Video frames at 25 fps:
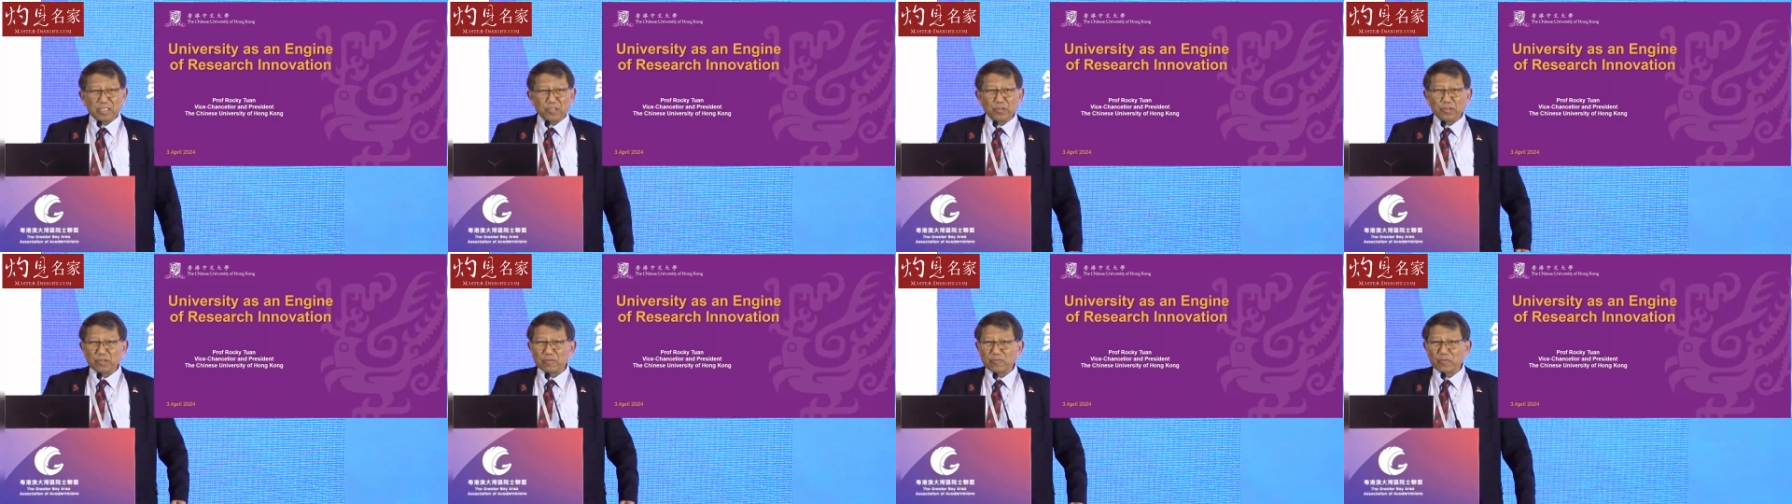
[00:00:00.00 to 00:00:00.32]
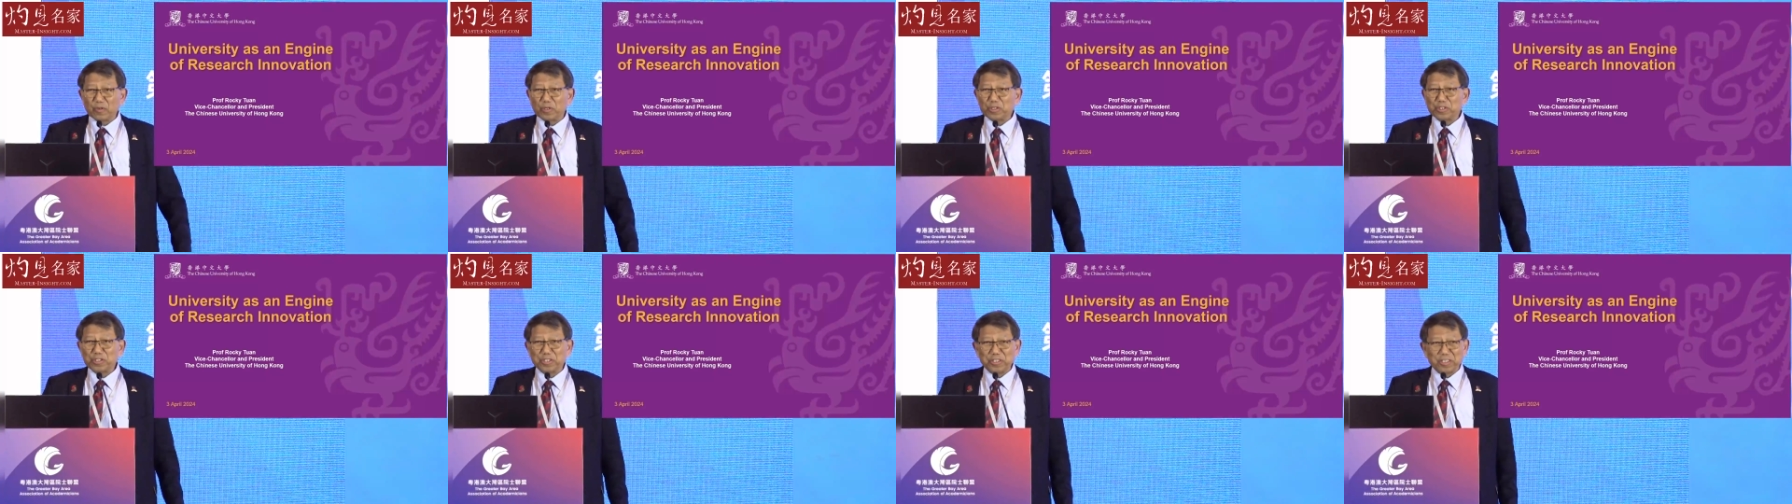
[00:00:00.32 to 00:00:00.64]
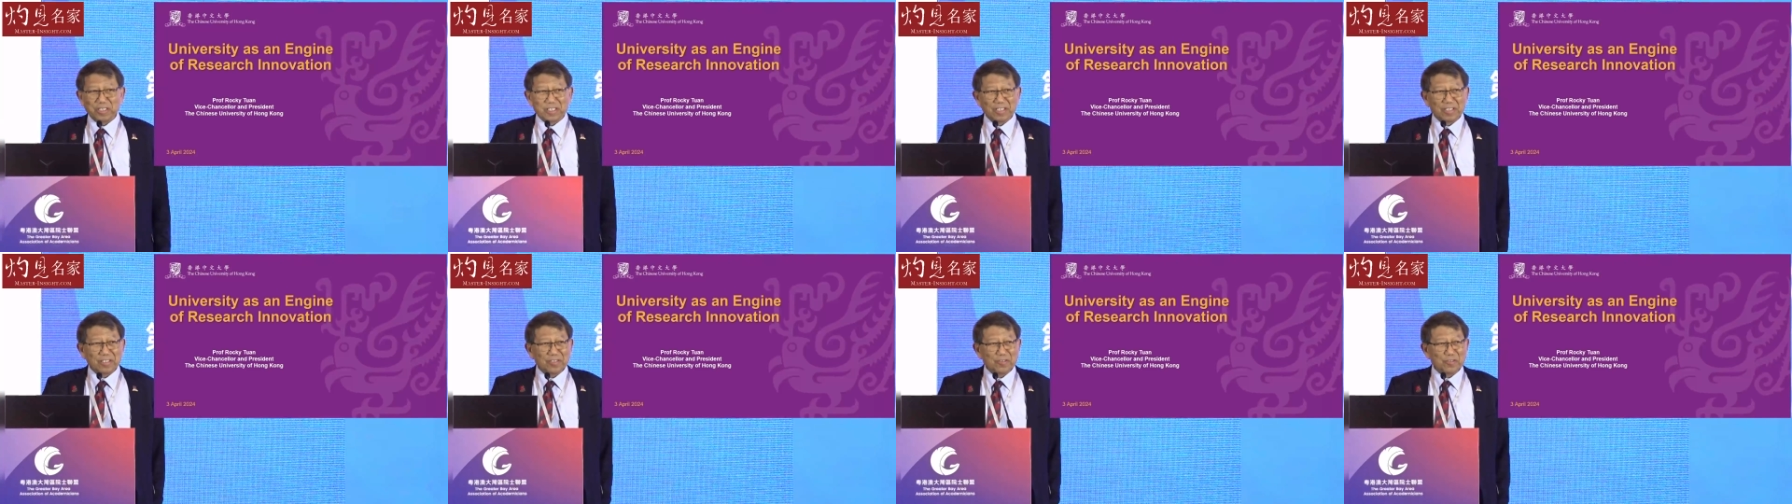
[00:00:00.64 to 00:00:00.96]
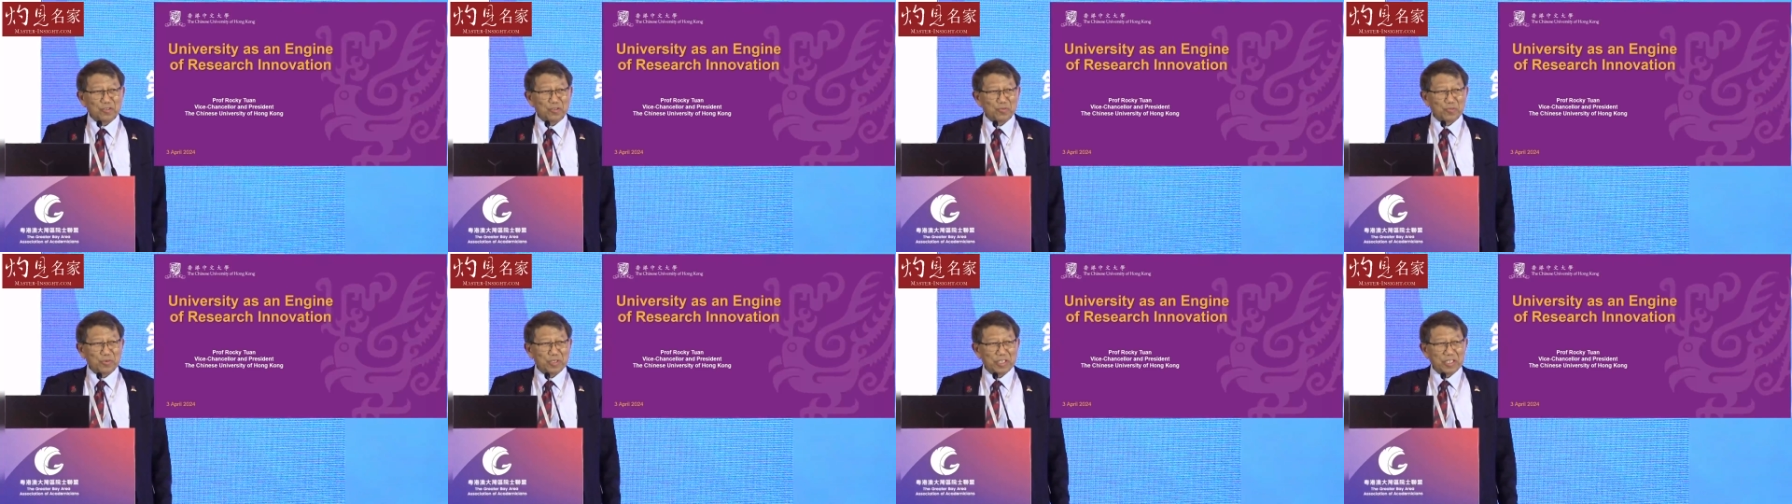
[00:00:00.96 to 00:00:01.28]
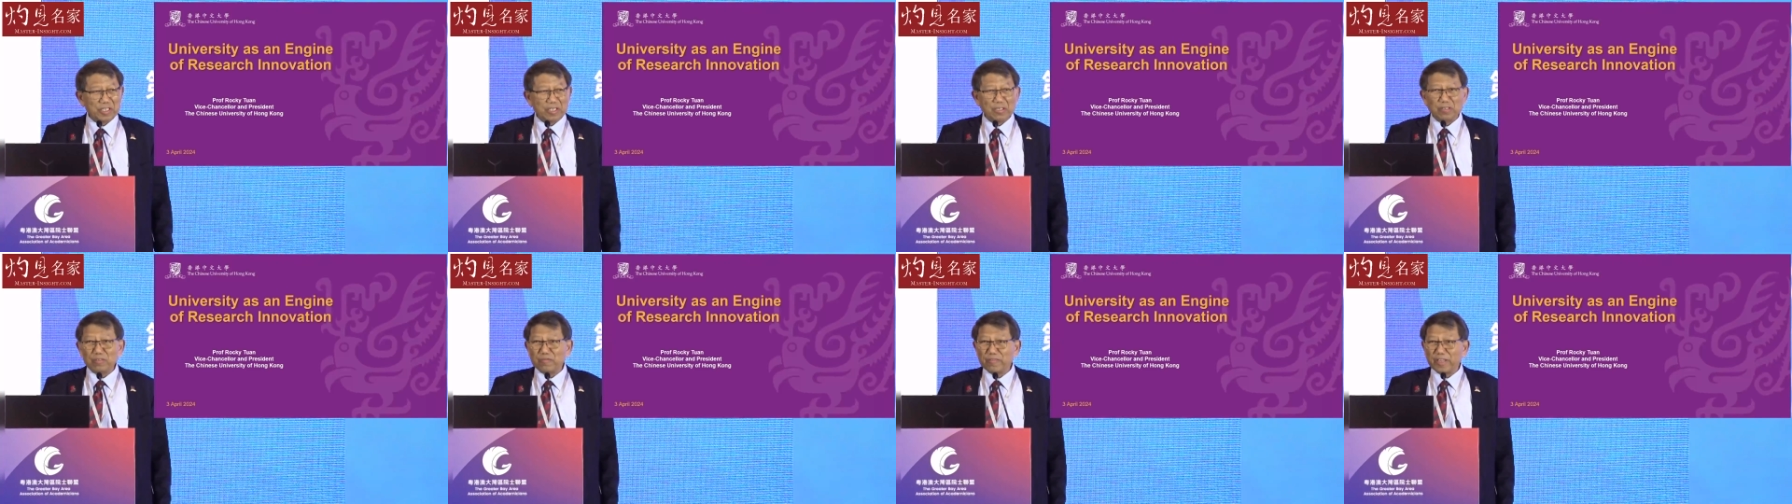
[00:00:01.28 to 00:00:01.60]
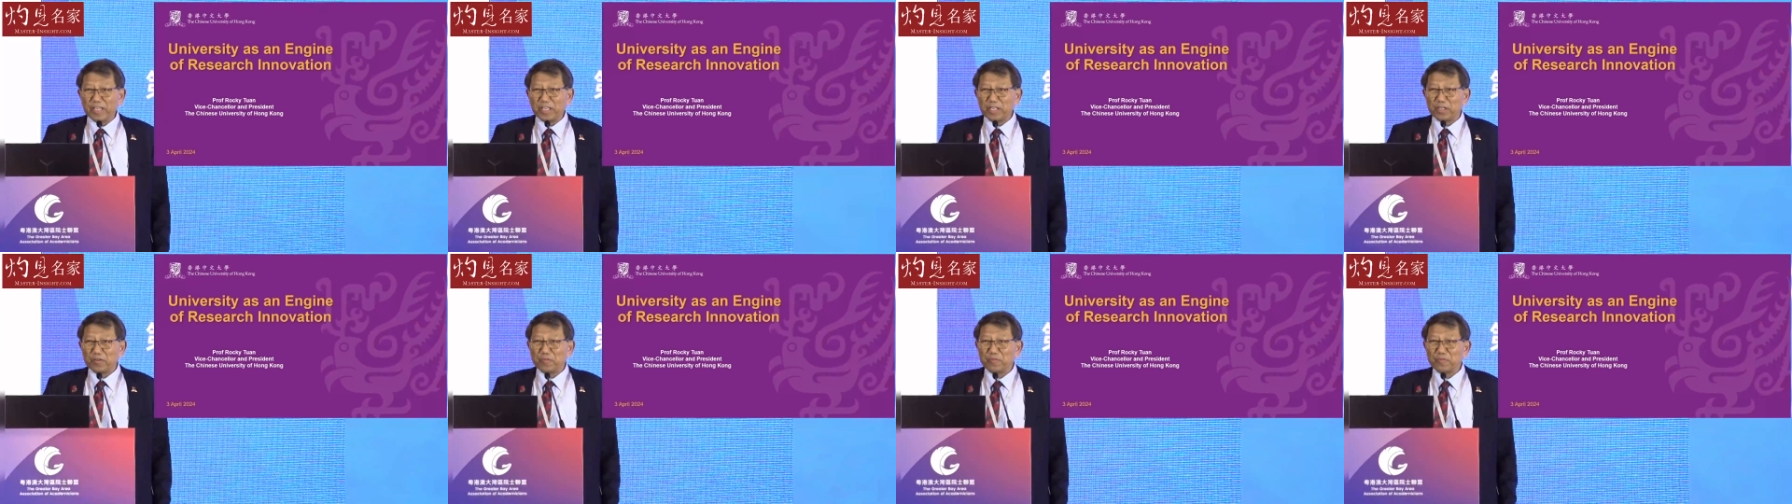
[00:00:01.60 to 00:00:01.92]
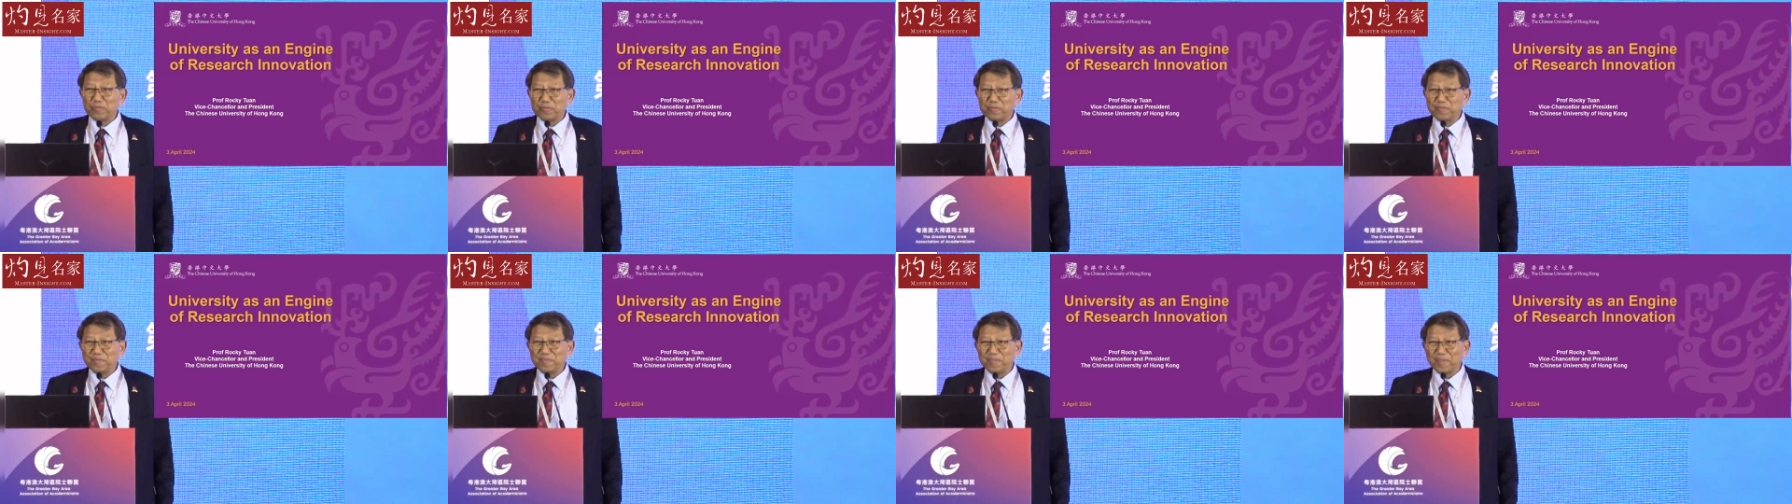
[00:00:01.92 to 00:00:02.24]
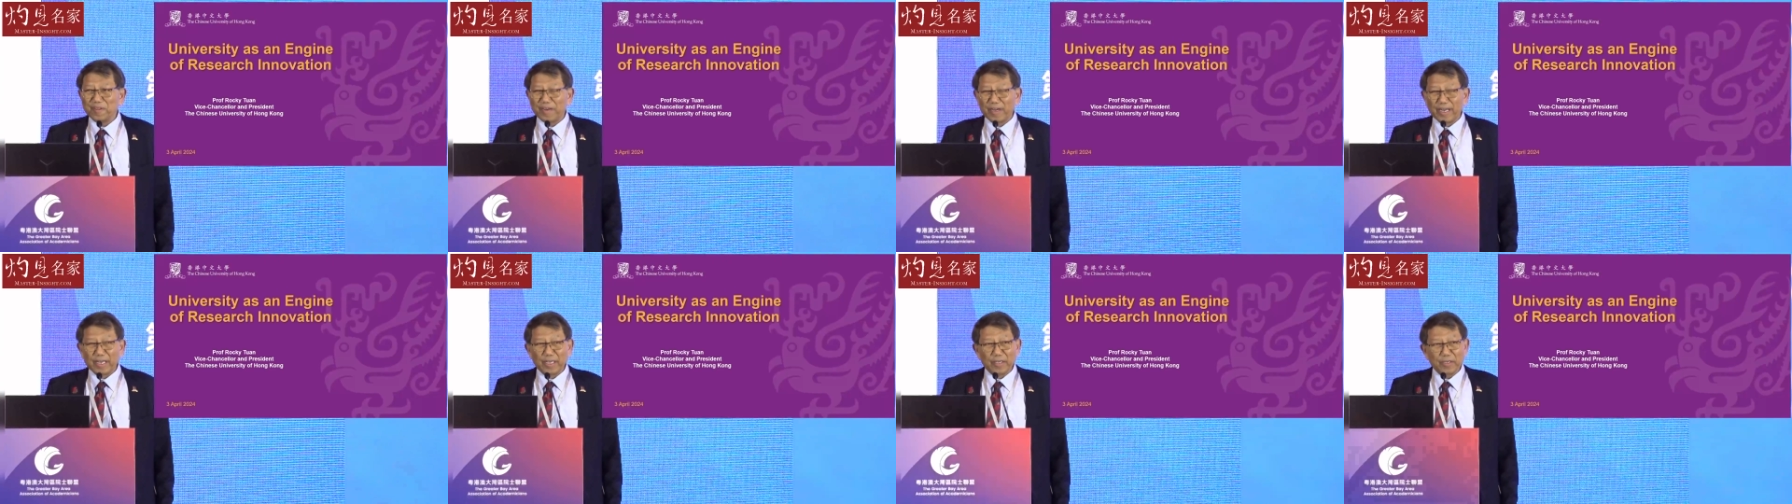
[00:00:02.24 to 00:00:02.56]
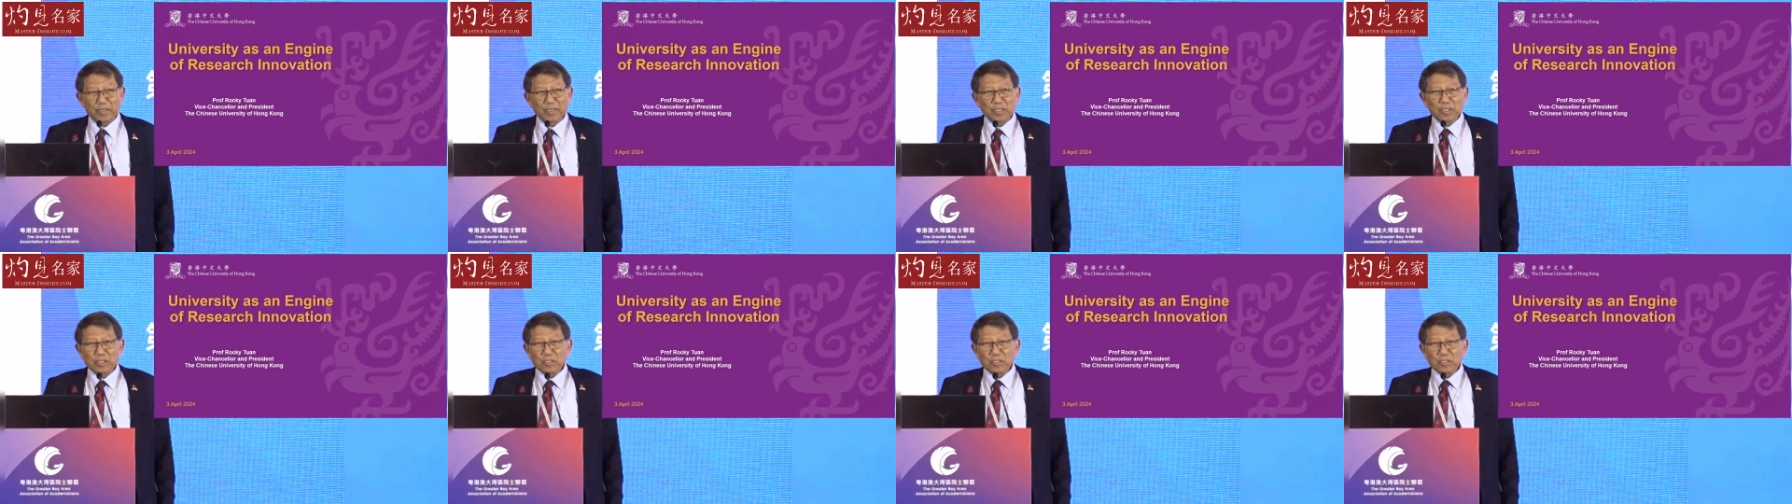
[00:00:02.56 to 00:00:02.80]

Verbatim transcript: university to be innovative? All right.